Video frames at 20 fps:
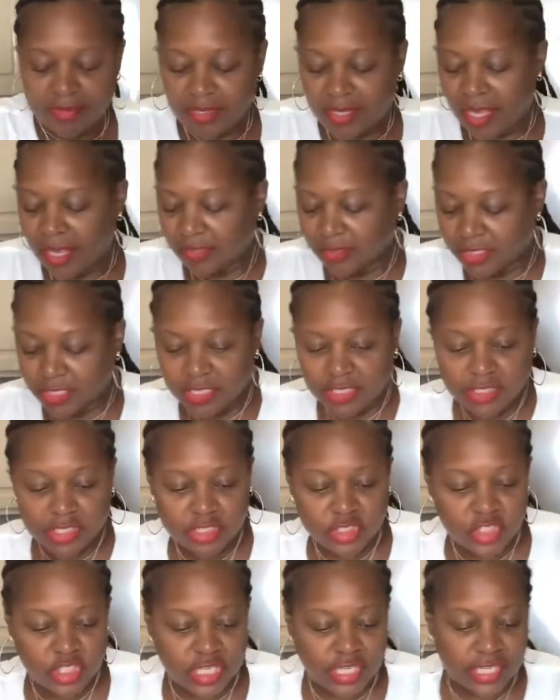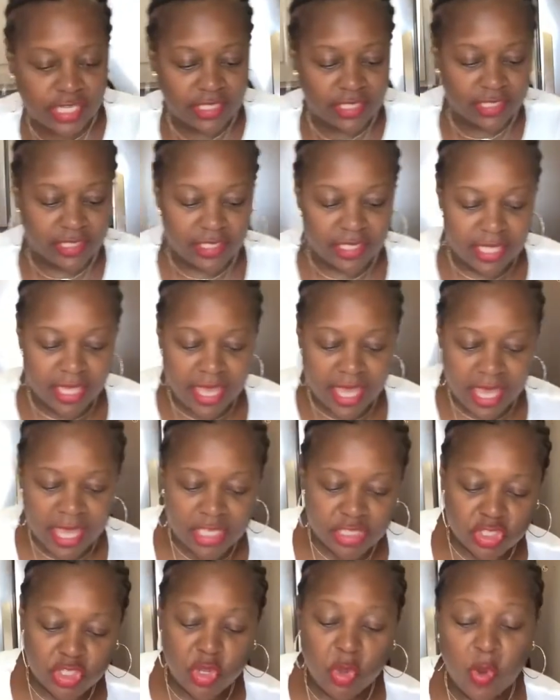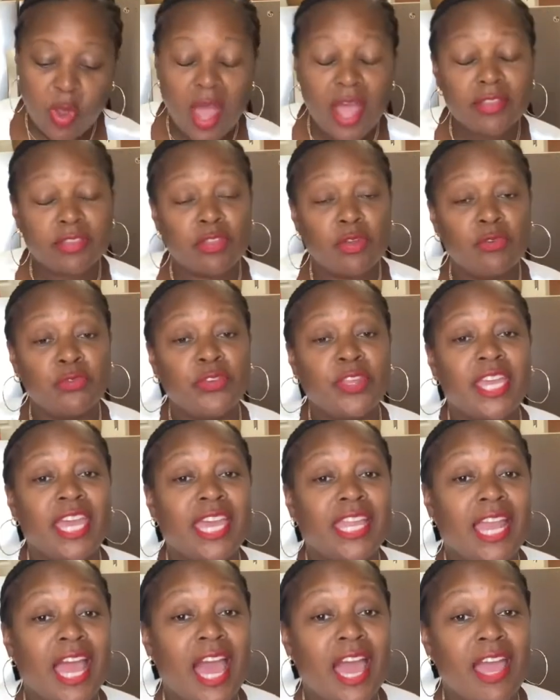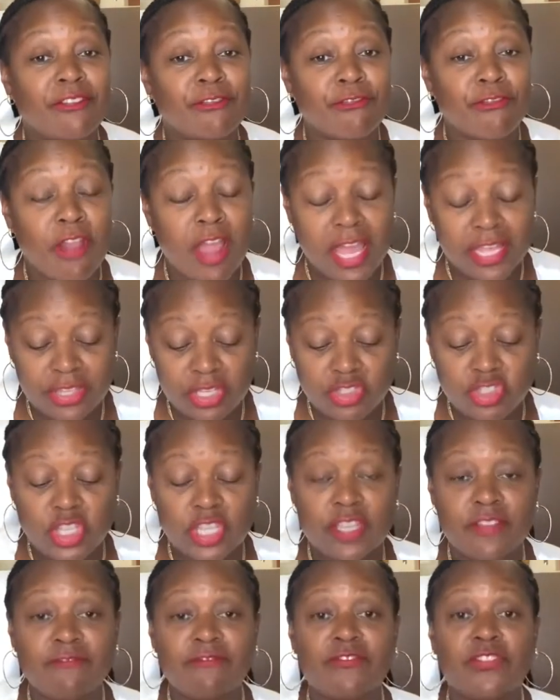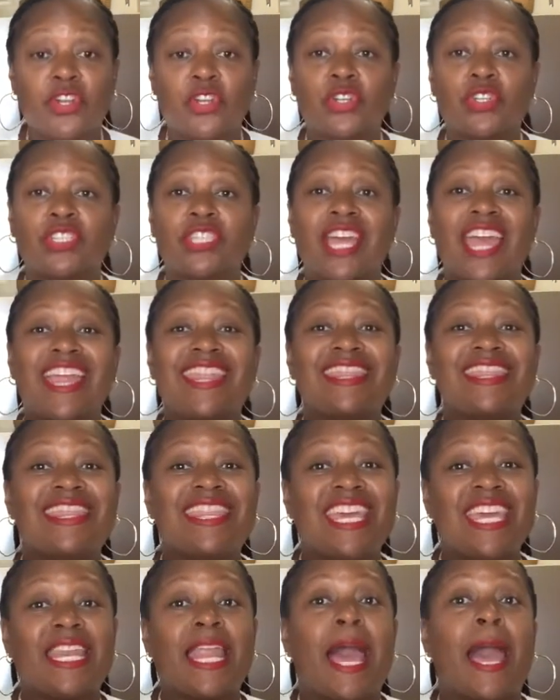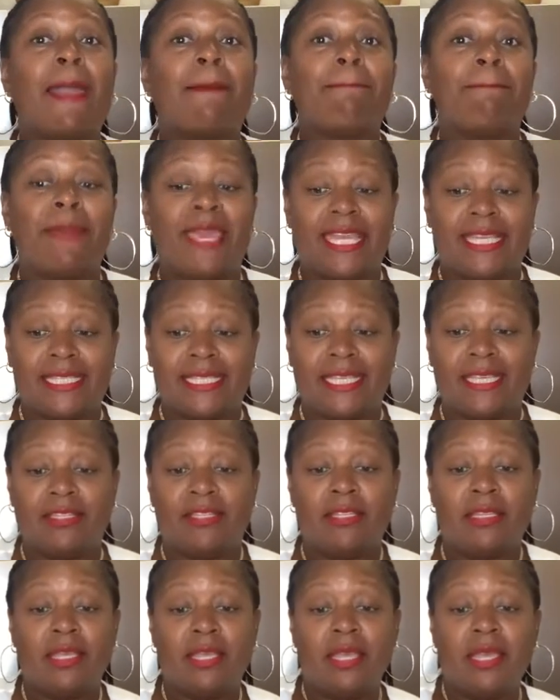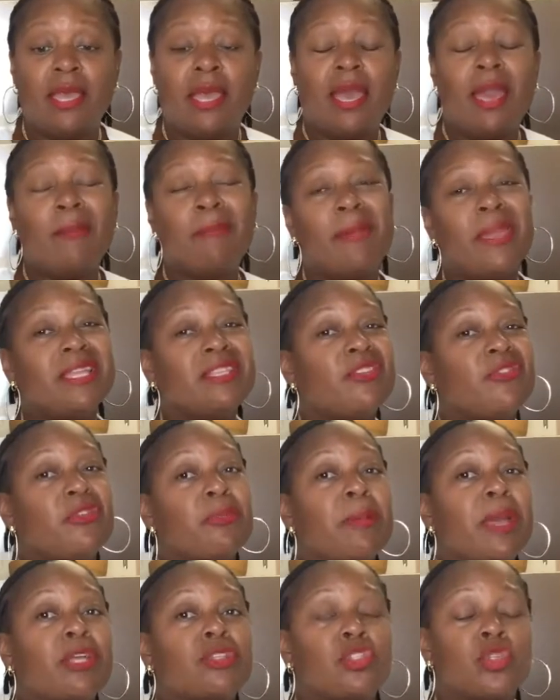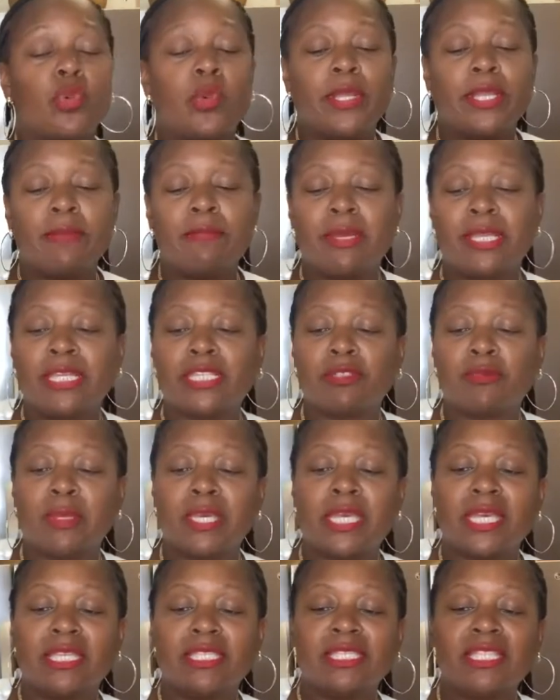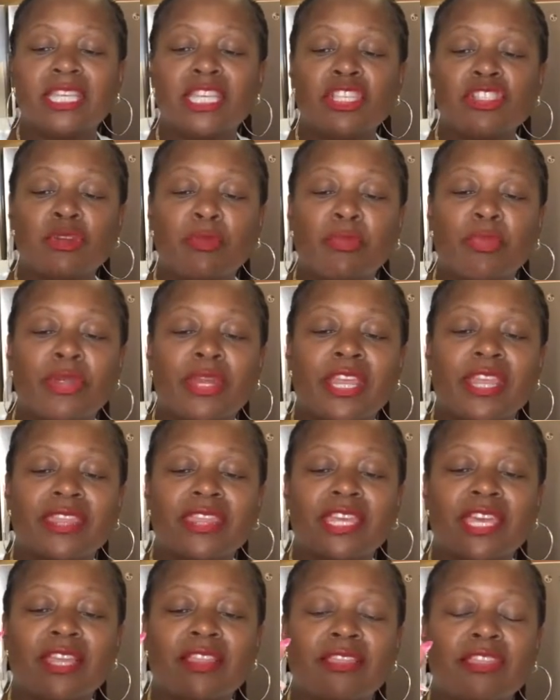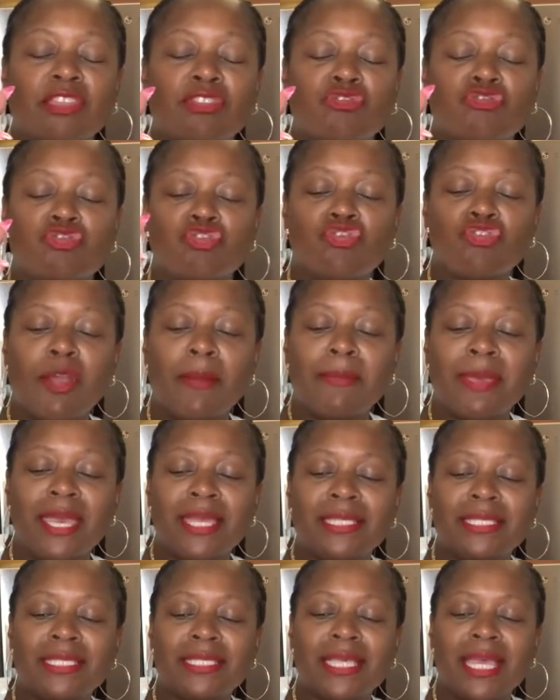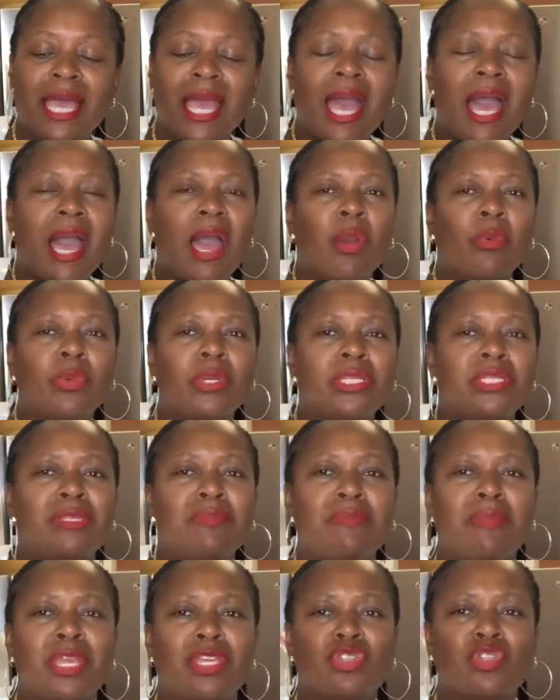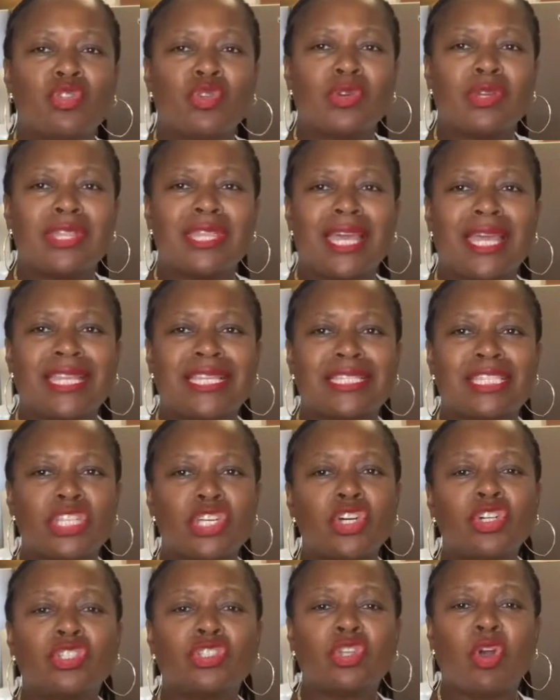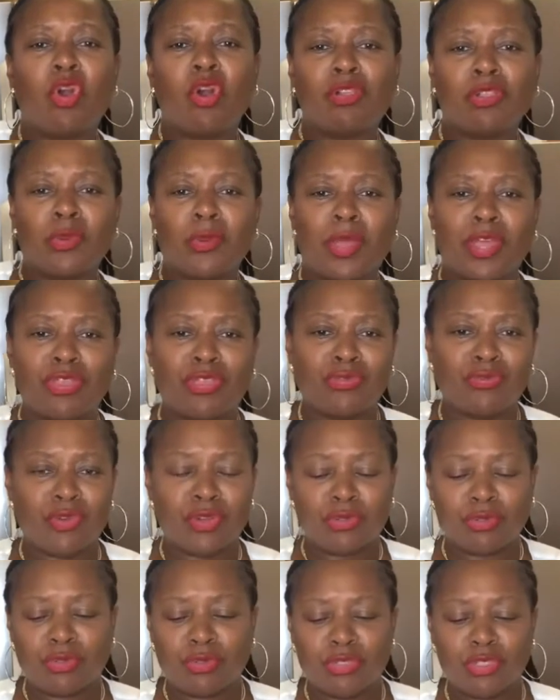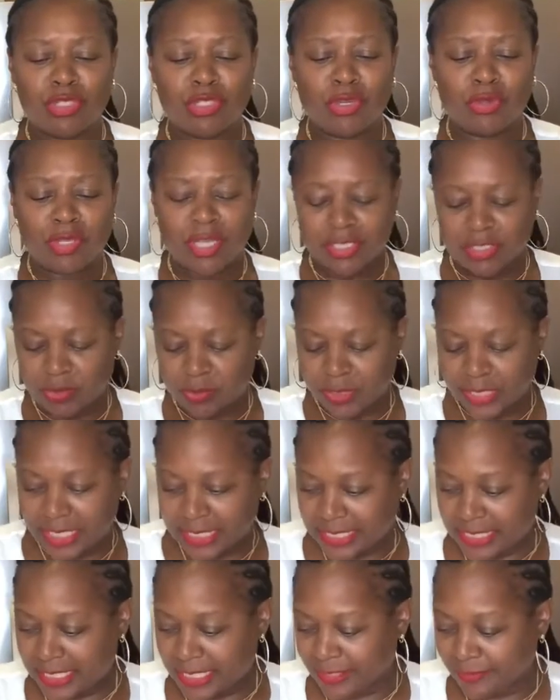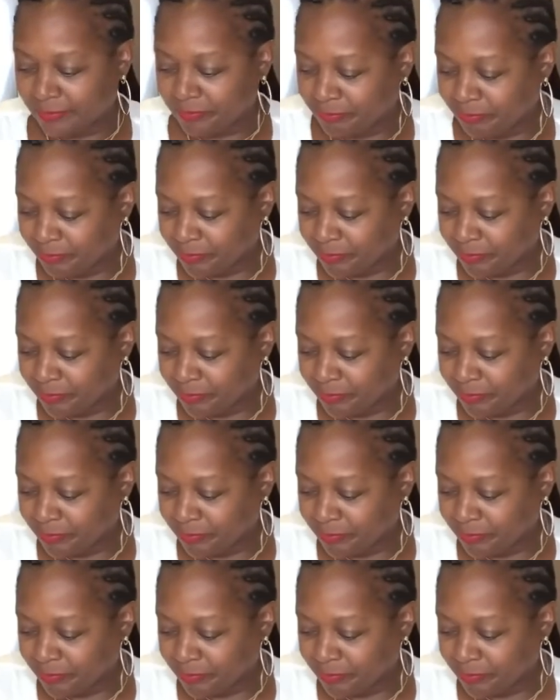Now look at the chicken. So don't forget, I fried the chicken first and then I baked it. I baked it for about 20 minutes because these are pretty thick, the drumettes. I wanted to make sure that it's cooked all the way through. So that's what I did.